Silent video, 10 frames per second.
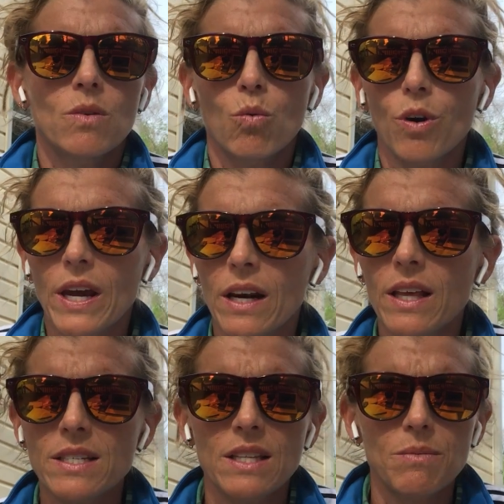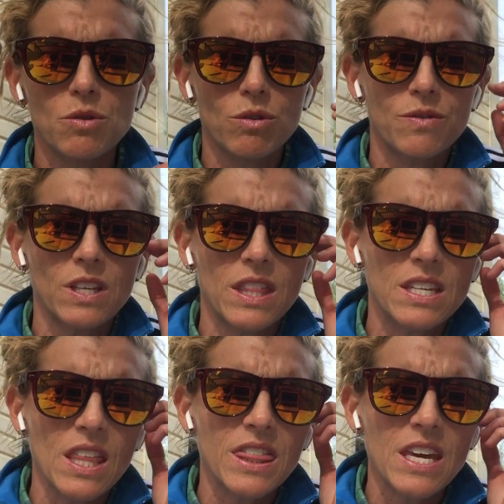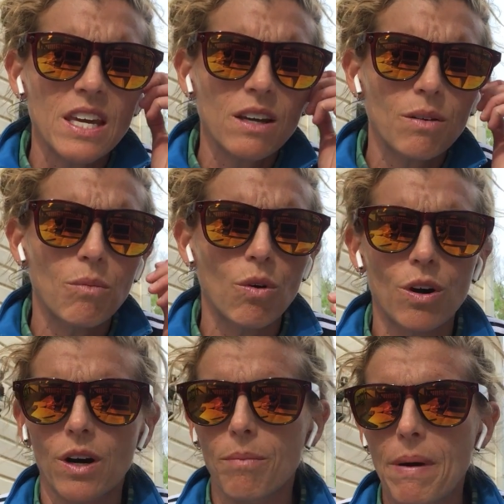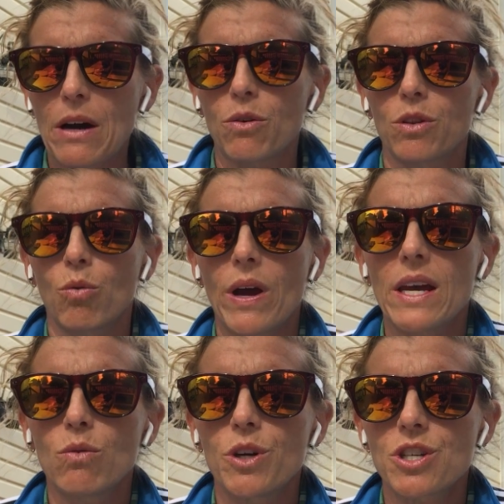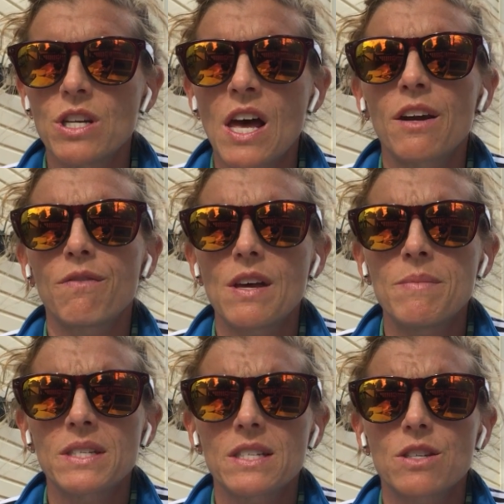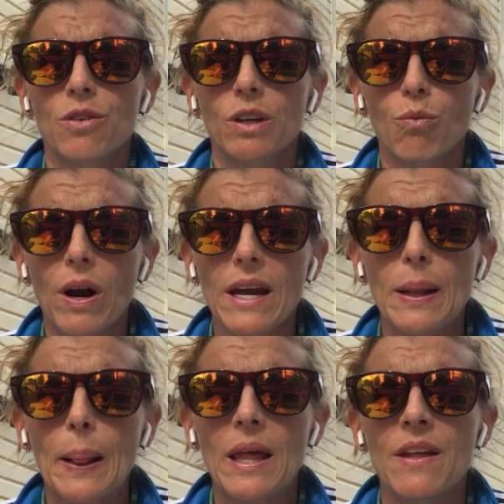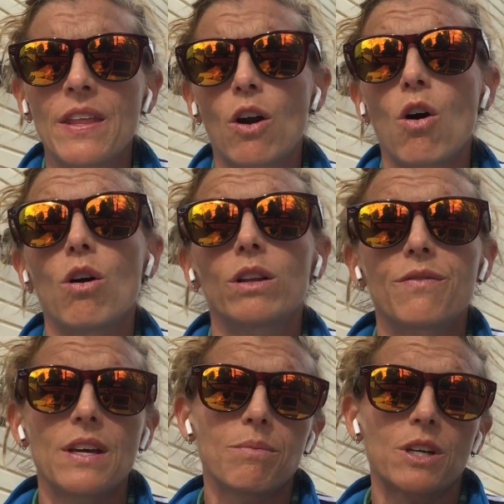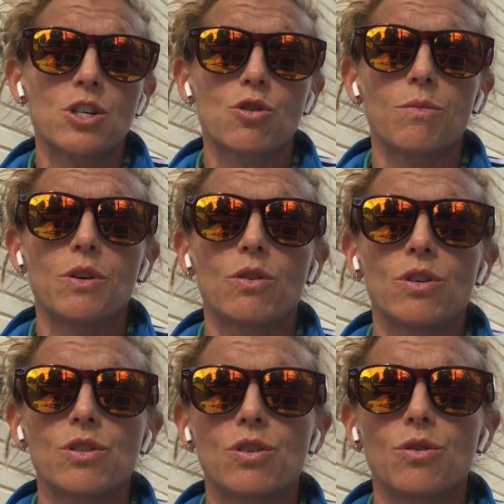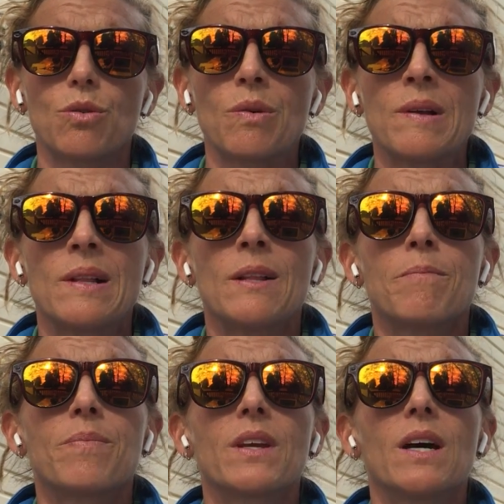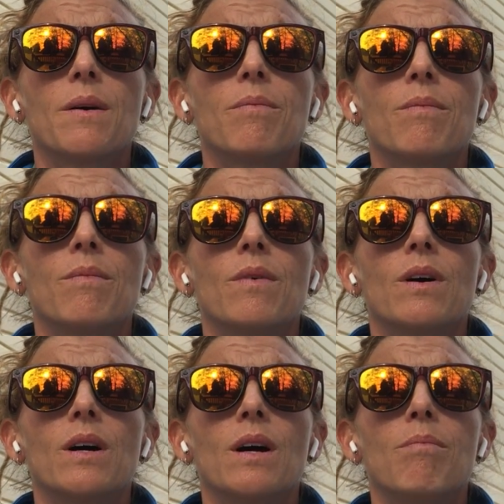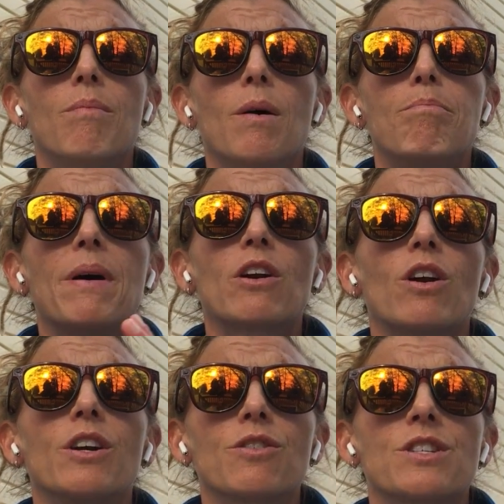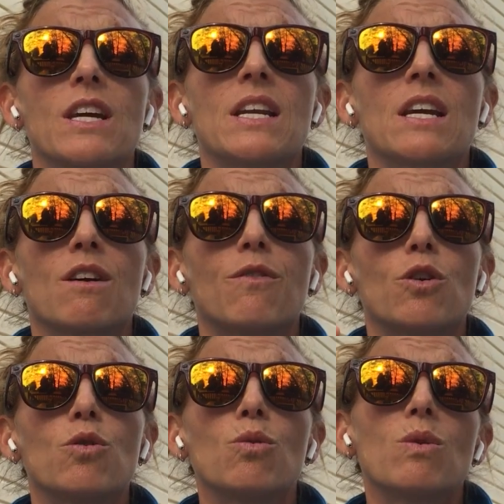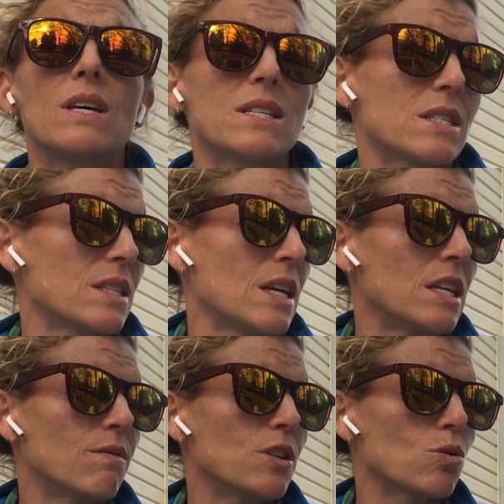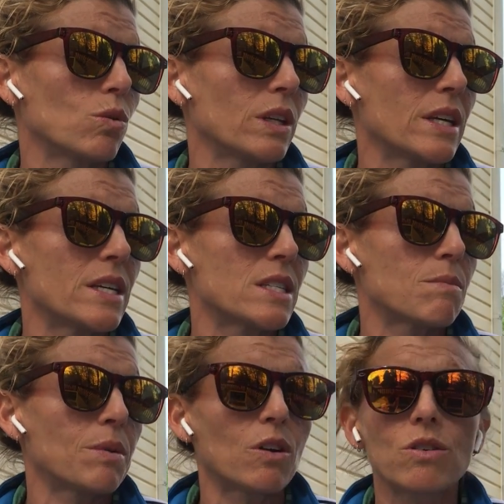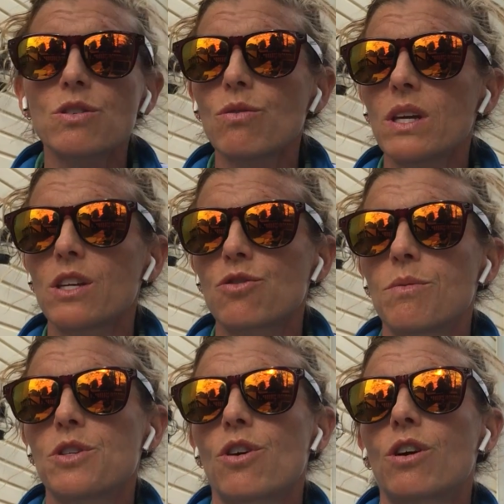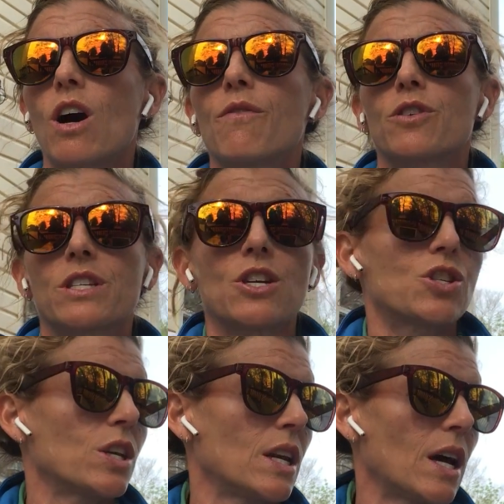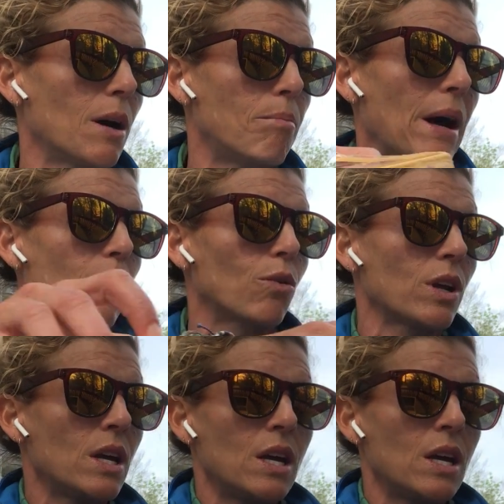we're analyzing them sort of to think more about the way in which none of them is necessarily right, and that all of them contribute to a better understanding of who this individual is, but also they contribute to our conversation about